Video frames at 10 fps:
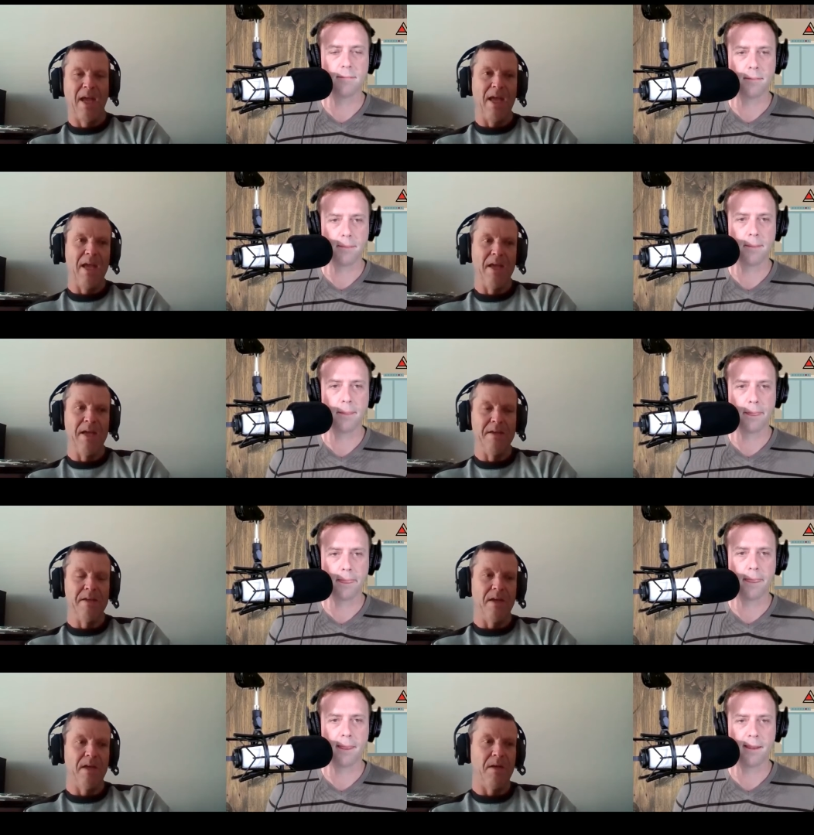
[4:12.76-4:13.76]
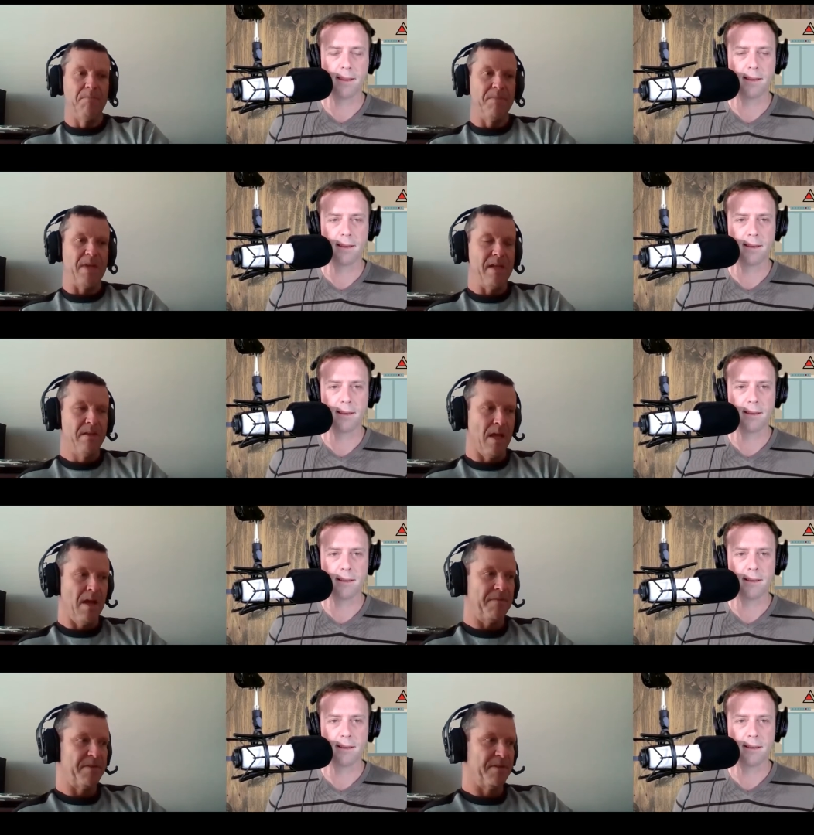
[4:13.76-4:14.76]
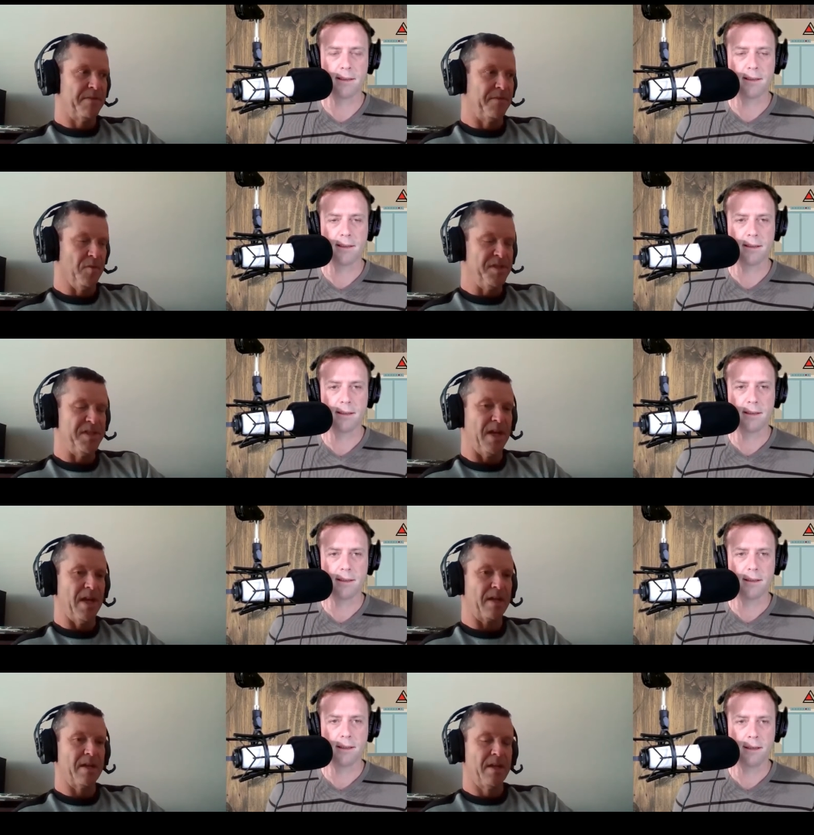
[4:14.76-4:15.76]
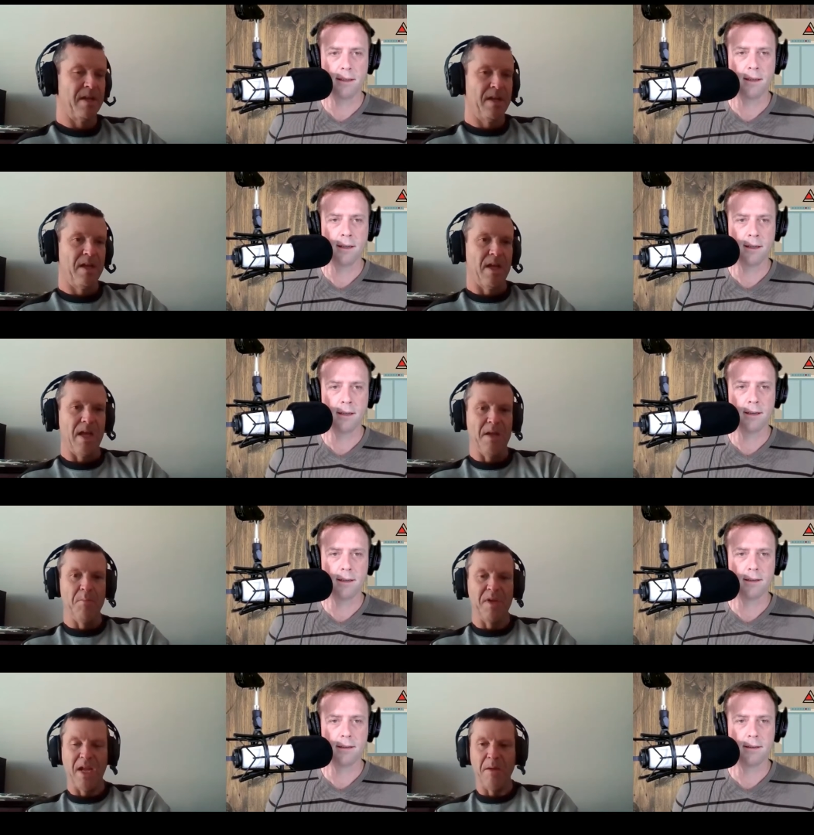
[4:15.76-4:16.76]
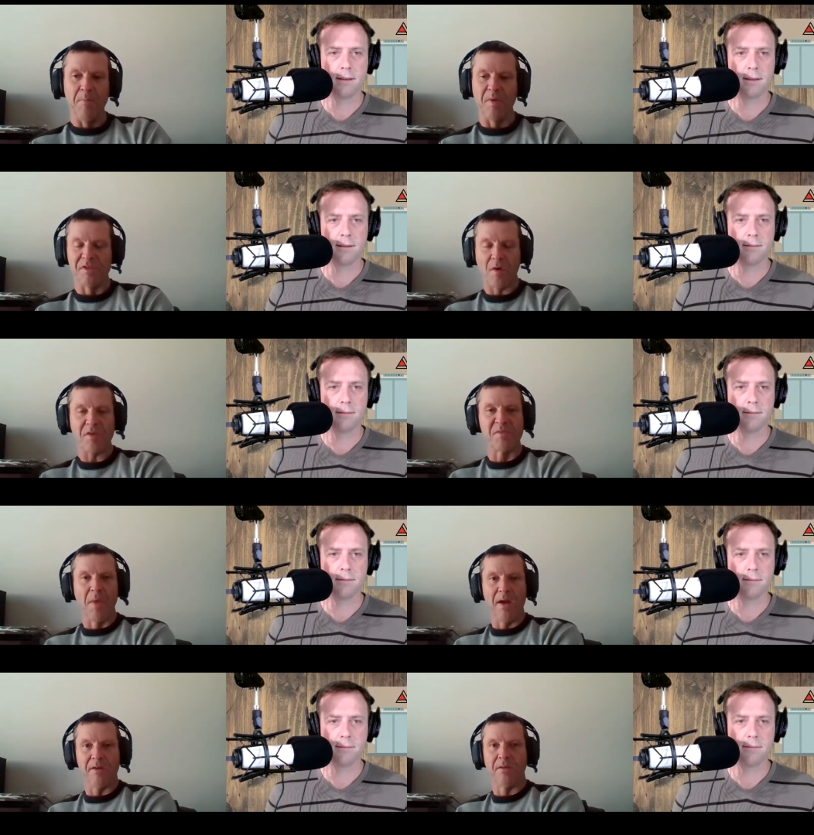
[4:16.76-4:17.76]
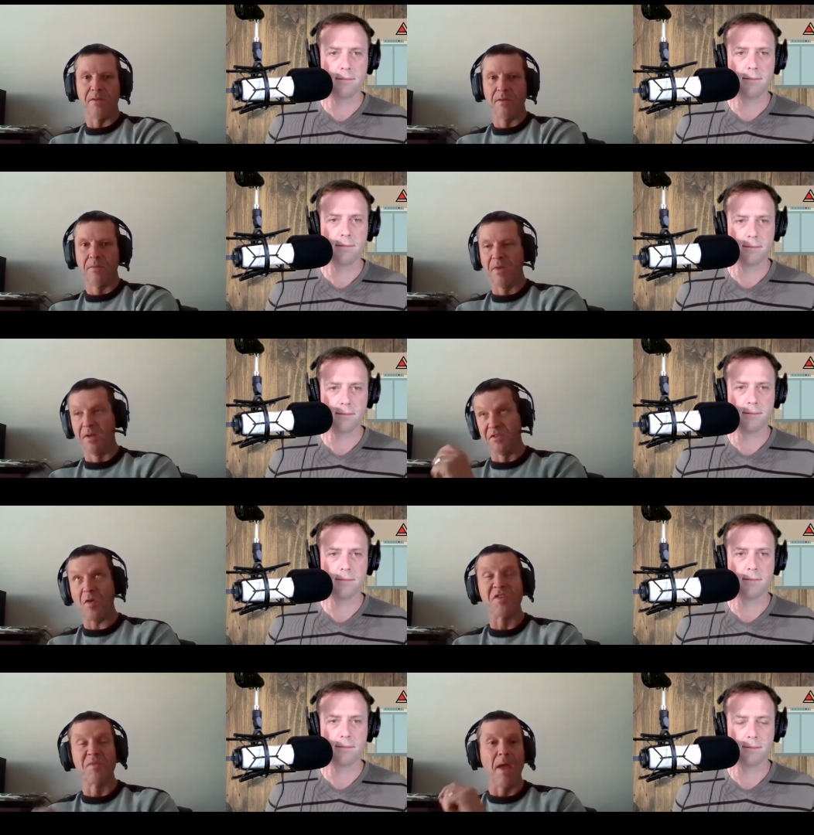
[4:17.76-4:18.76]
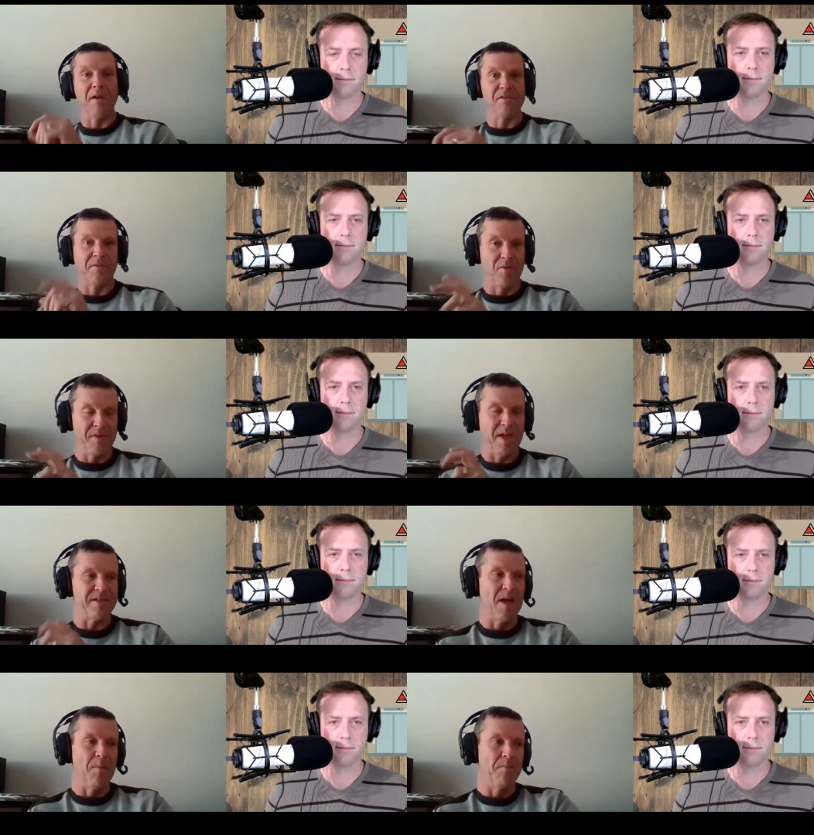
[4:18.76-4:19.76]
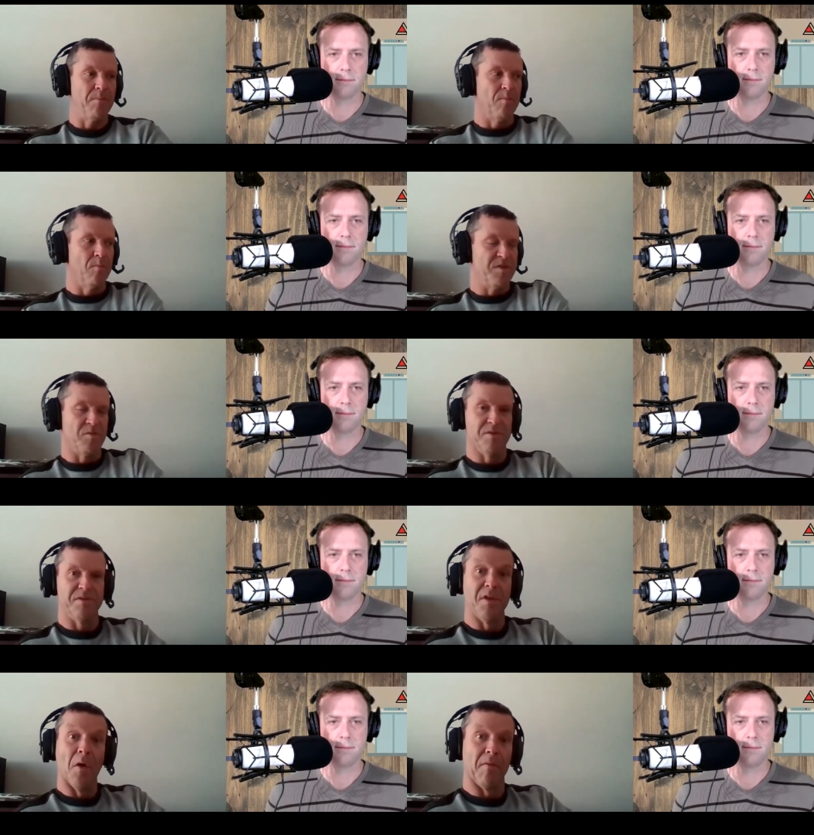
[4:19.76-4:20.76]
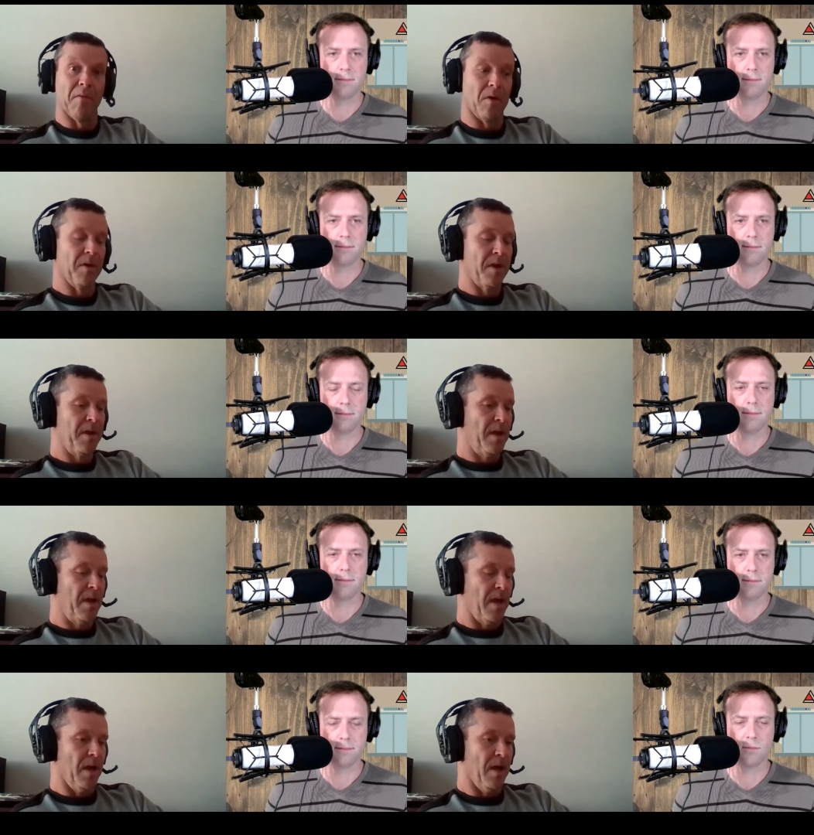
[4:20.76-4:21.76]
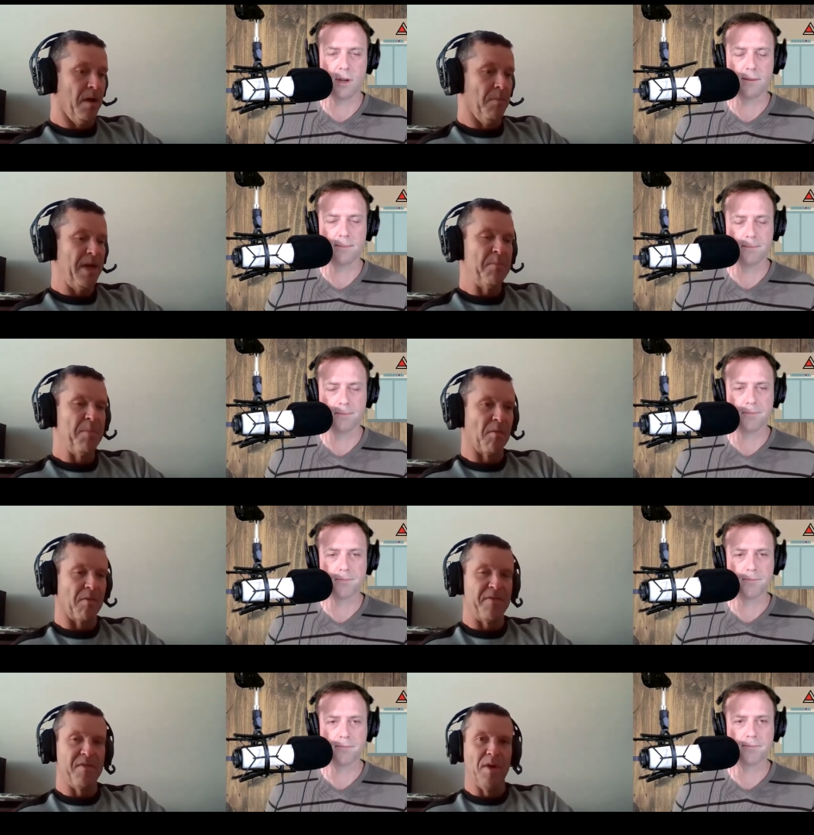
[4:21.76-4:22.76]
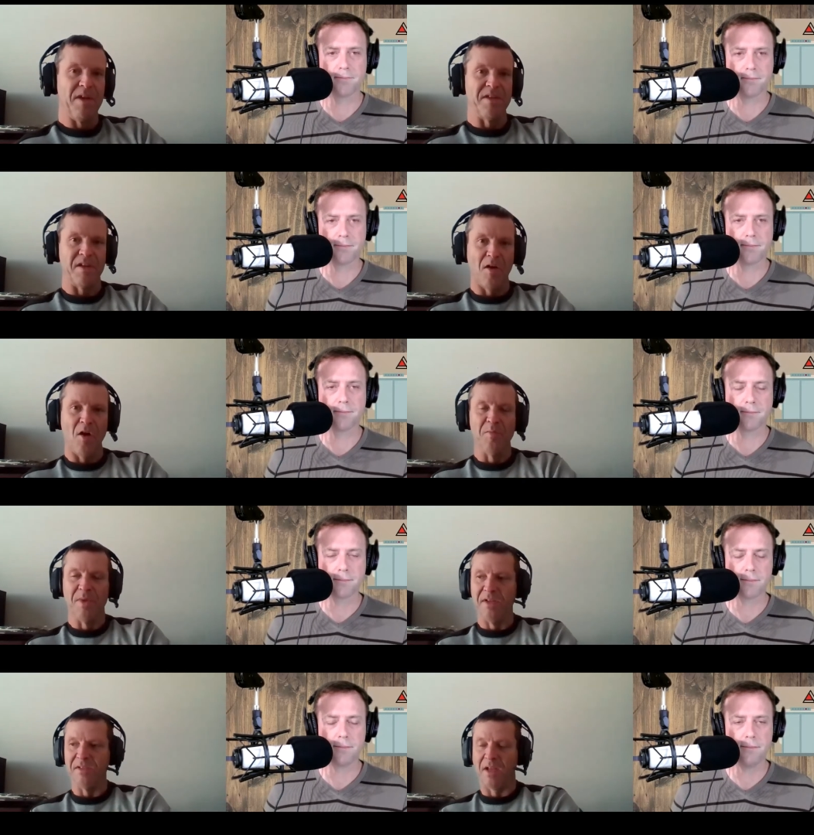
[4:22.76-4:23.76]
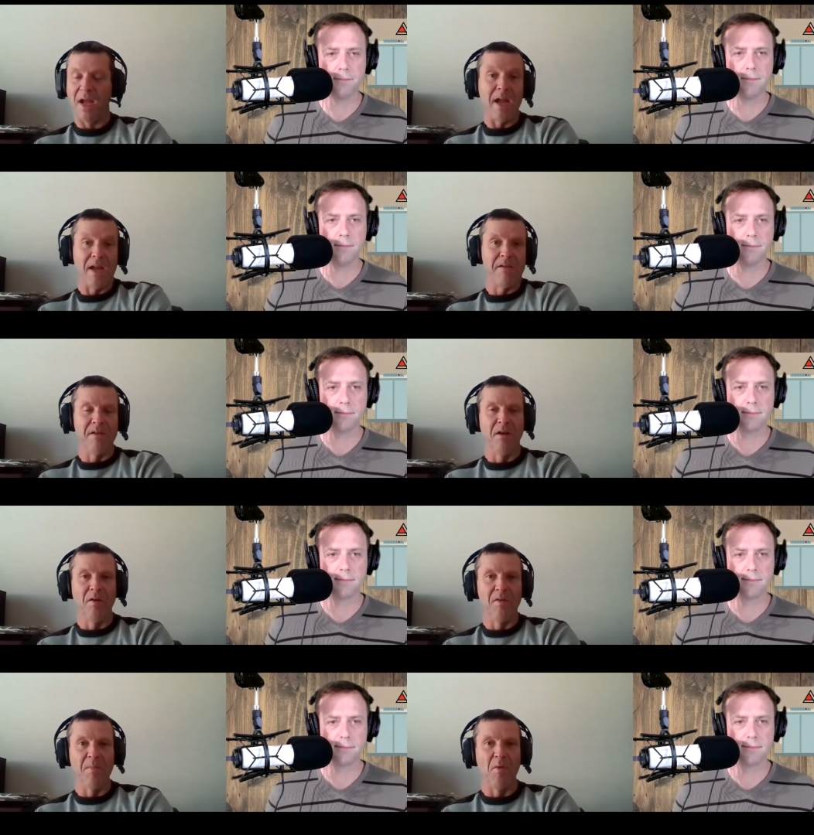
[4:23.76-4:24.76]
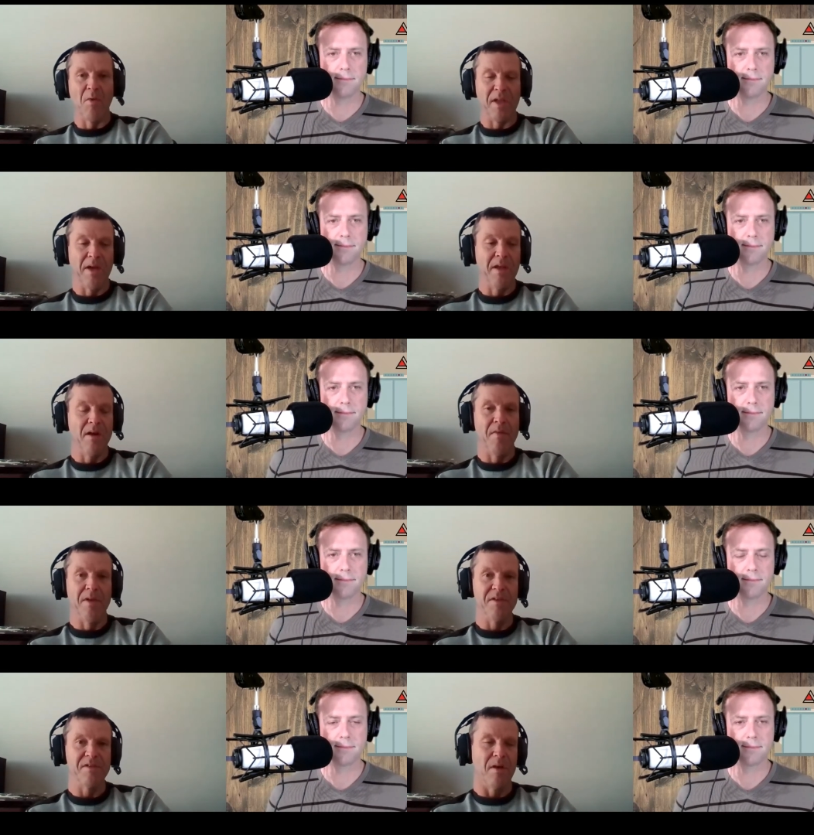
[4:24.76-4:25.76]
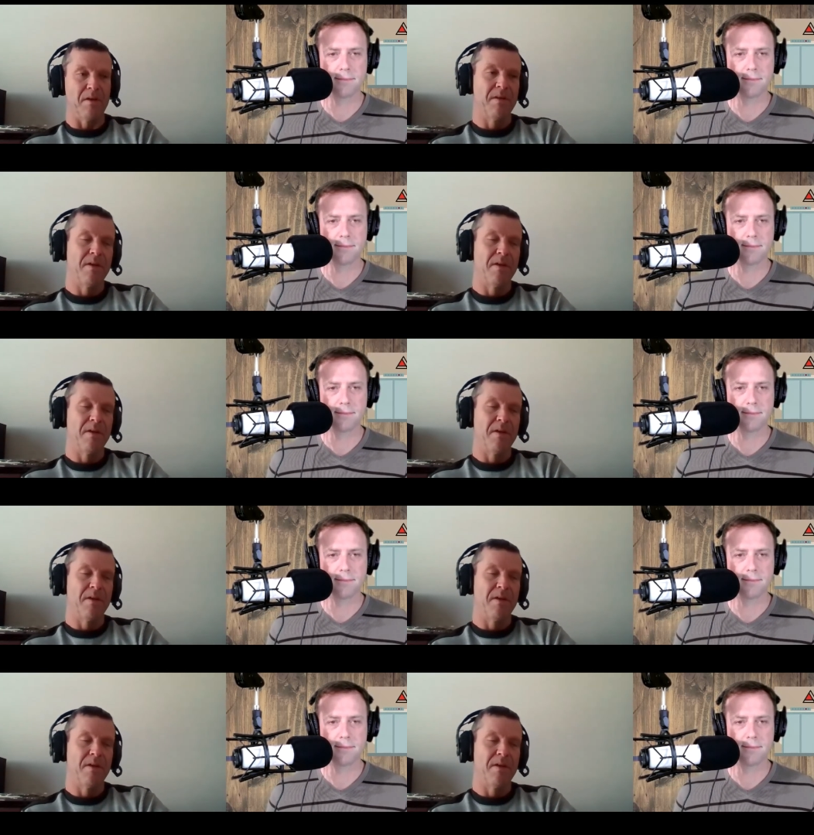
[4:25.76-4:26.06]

Speaker 1: and uh, he left Fujitec and became construction manager construction manager for at that time, which was Dover. Um, And he'd been over a few weeks, and he called me, and he's like, "Hey, you know, you may want to get in on this." So I